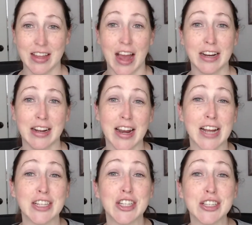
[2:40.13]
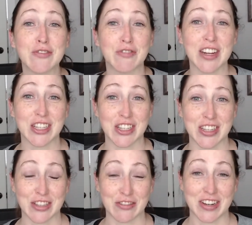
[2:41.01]
I, and I just finished
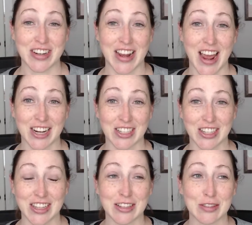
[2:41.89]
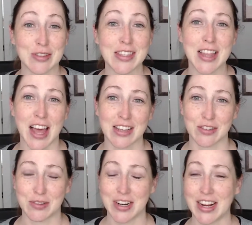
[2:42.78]
this one actually. This was the
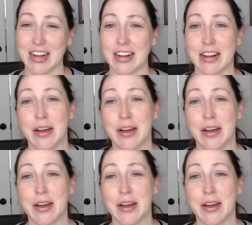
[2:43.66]
last one I did.